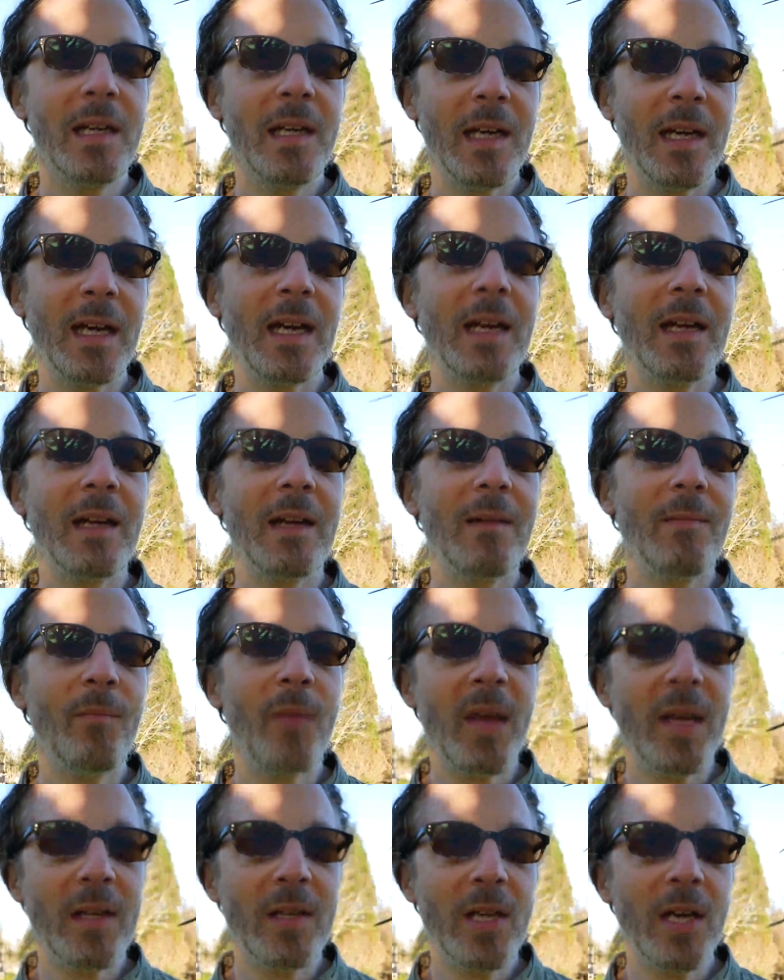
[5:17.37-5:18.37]
in
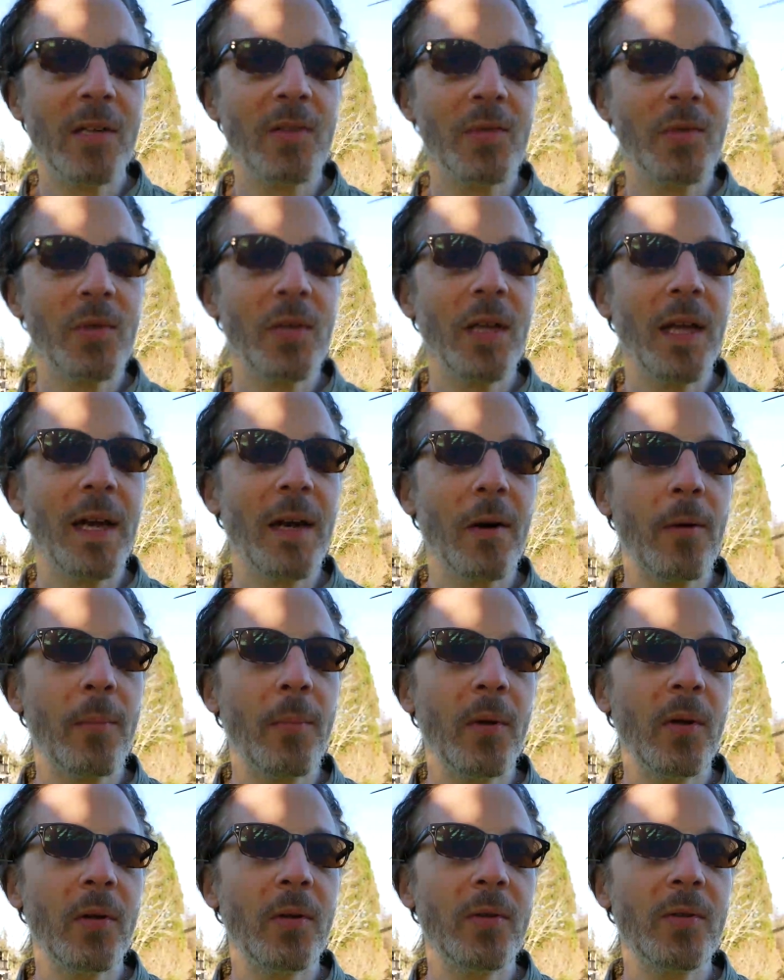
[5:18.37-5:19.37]
industrial air
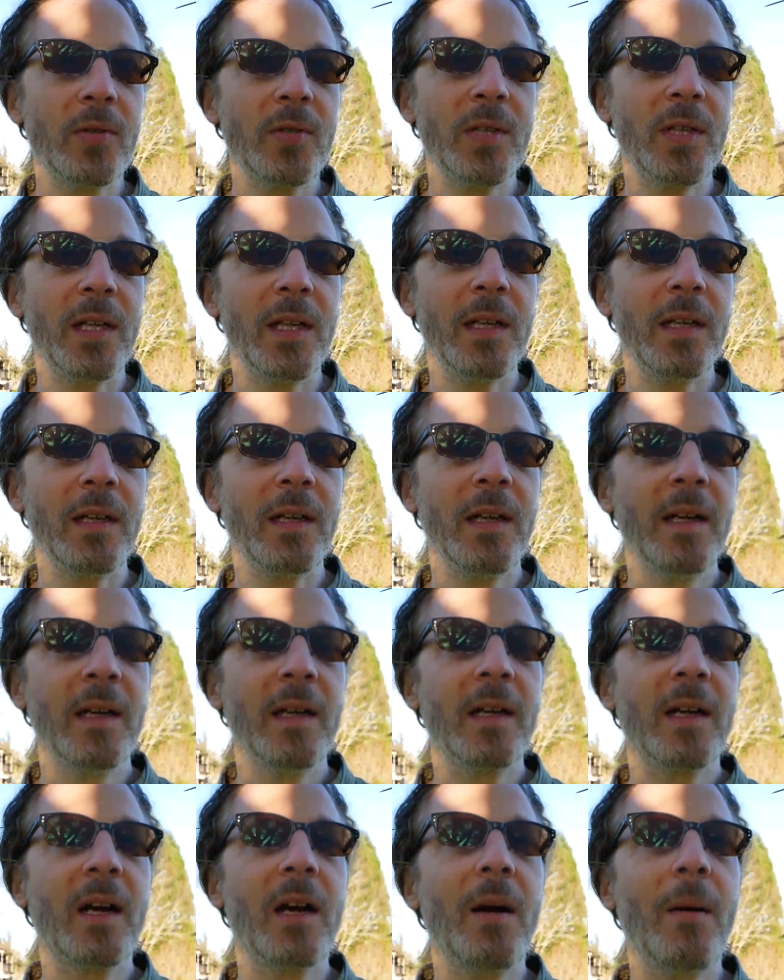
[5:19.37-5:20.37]
pollution
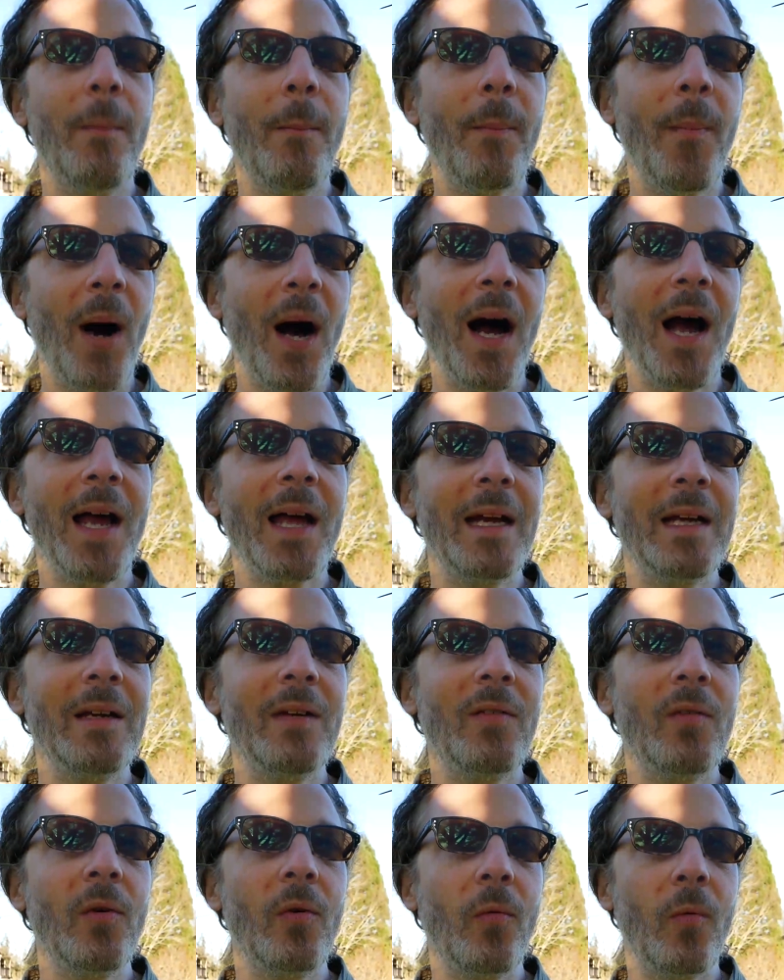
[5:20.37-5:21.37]

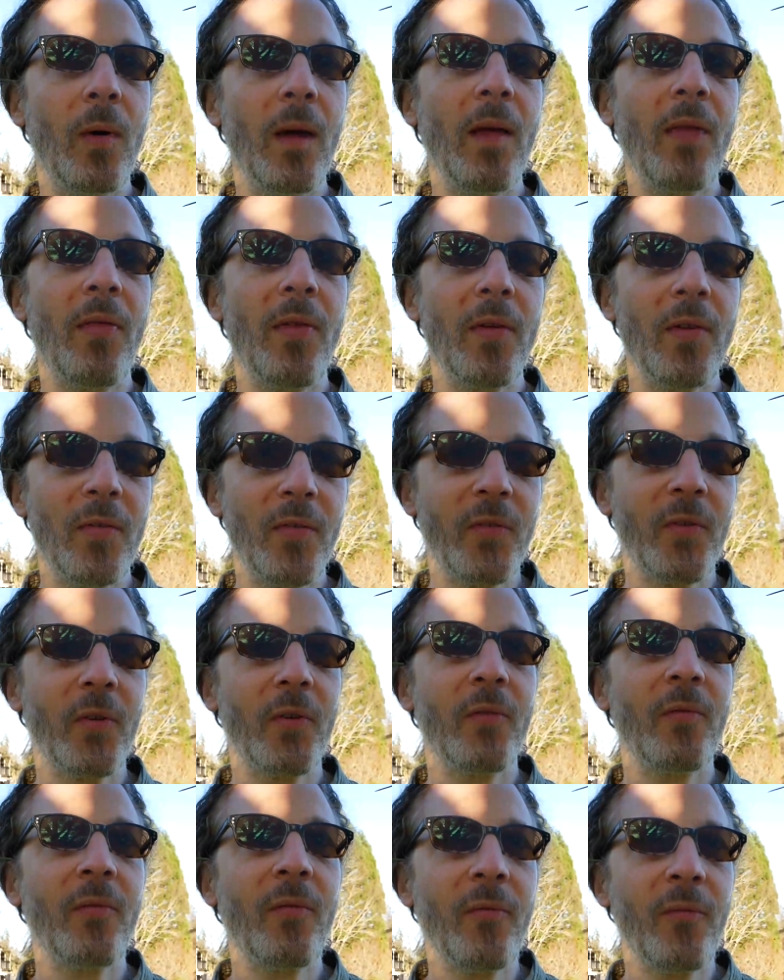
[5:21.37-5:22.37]
combined with
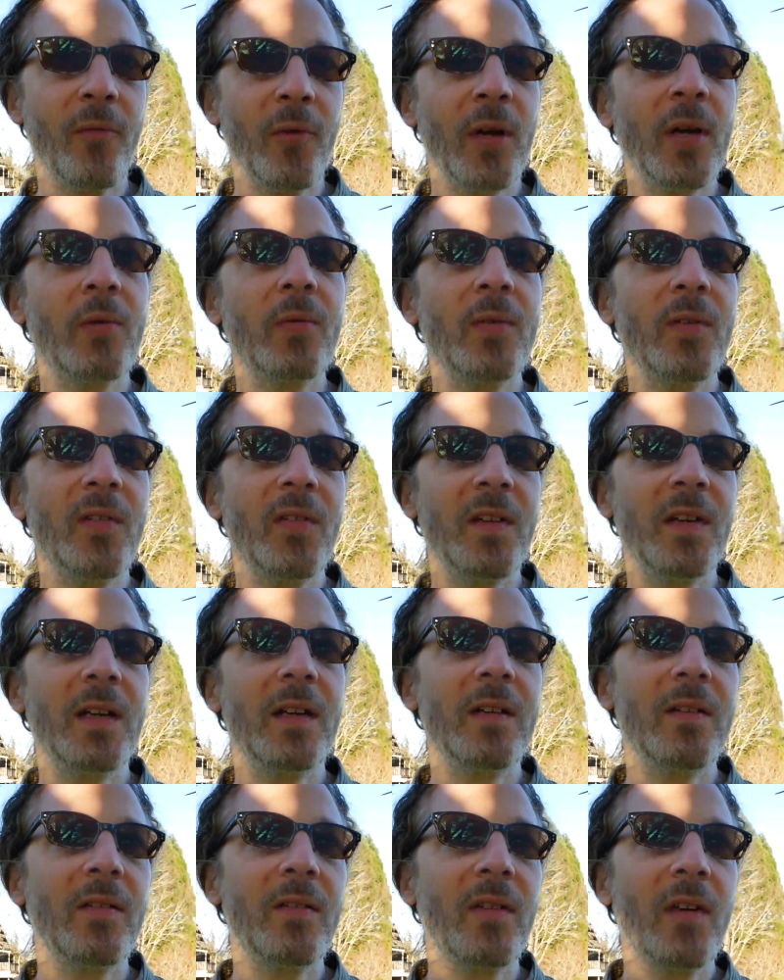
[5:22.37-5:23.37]
certain
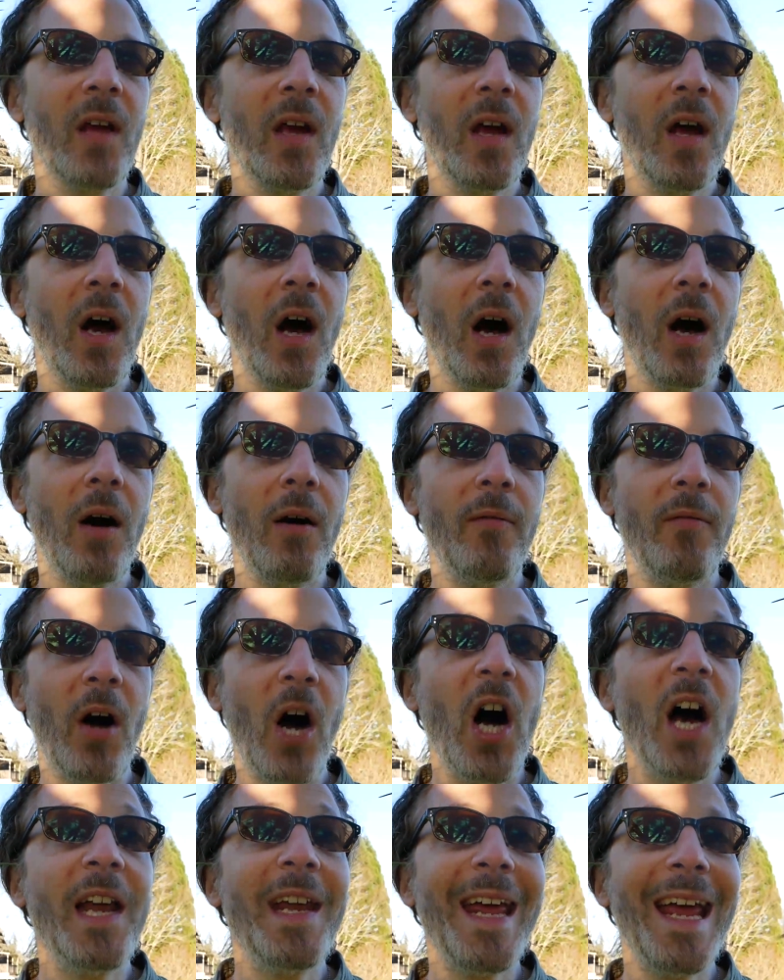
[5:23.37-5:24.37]
frequencies of
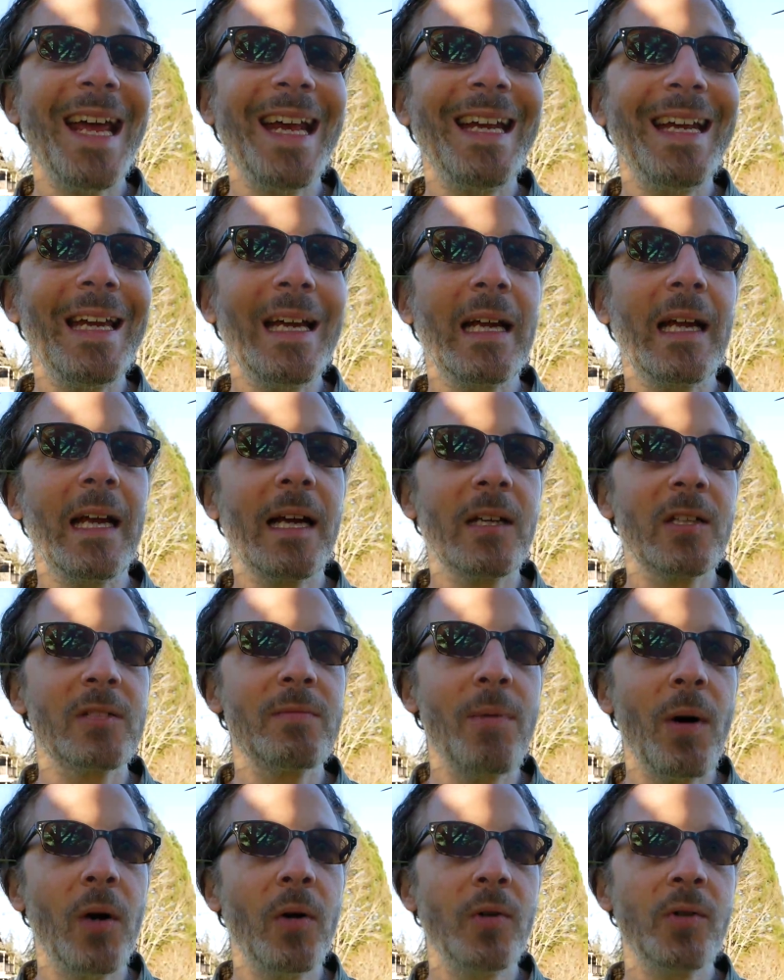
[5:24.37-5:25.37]
unending
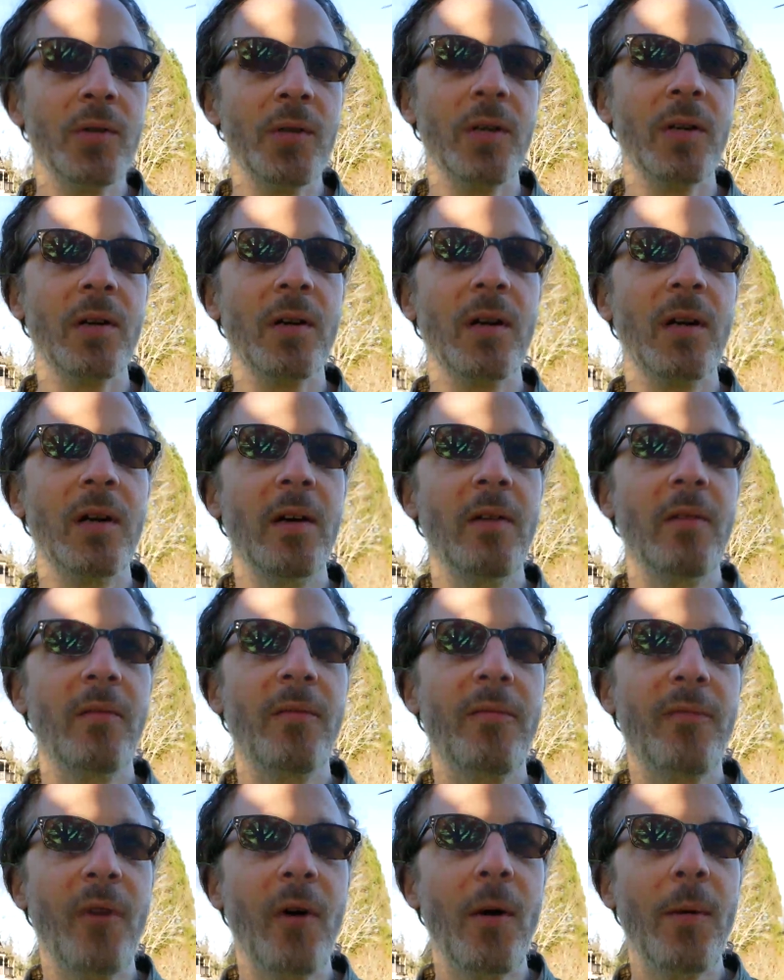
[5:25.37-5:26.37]
exposure
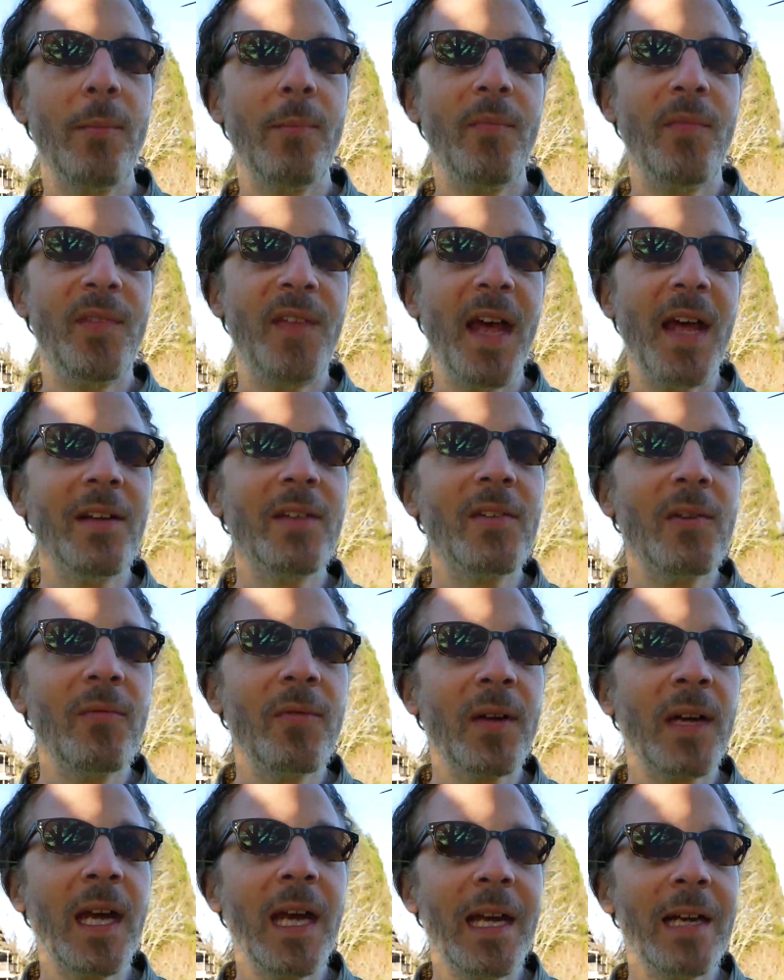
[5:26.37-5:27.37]
from
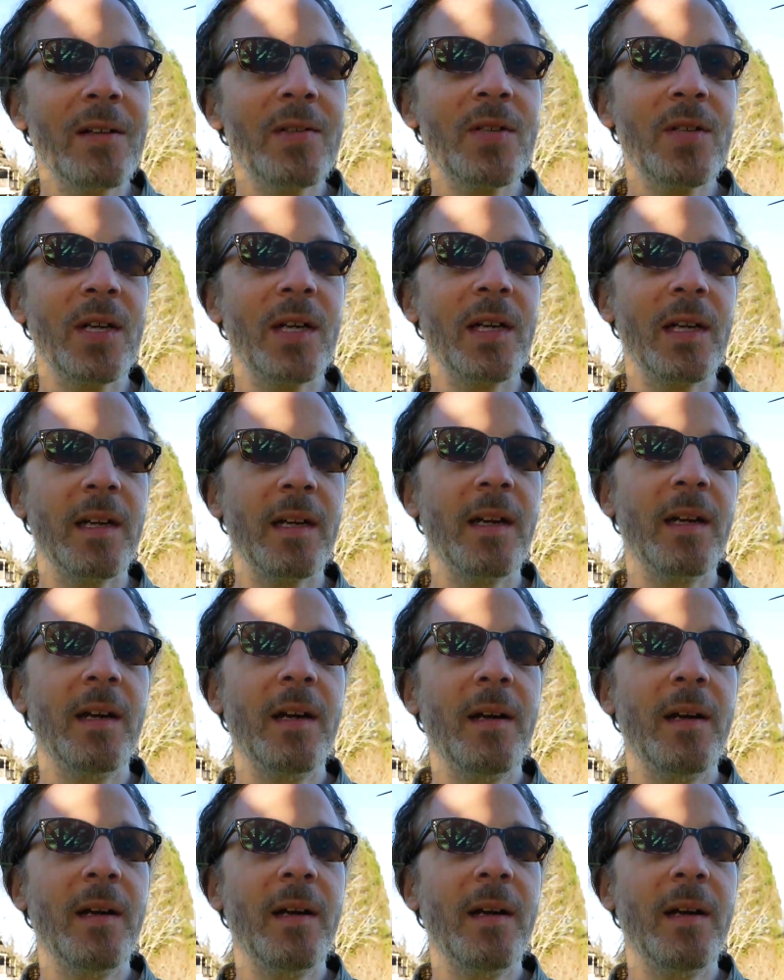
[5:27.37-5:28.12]
densification